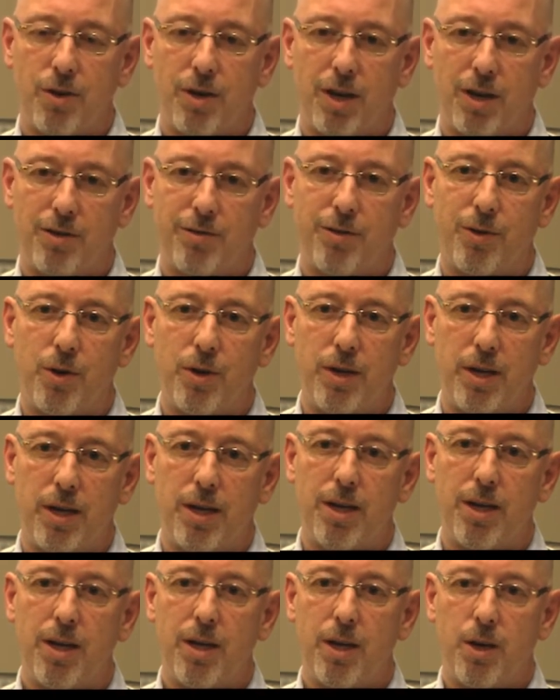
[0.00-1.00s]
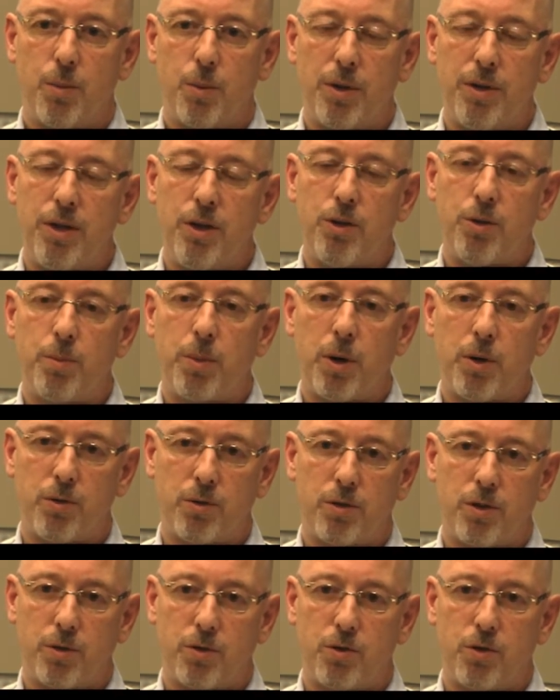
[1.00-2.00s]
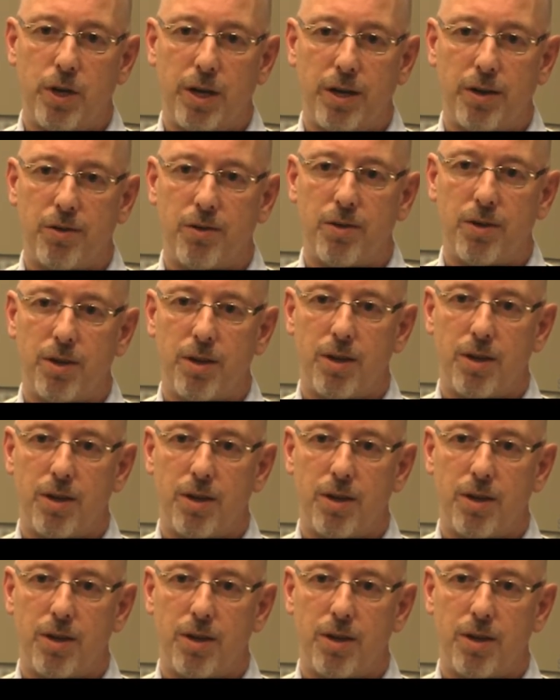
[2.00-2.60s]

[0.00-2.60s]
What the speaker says: California, will need to post those checks.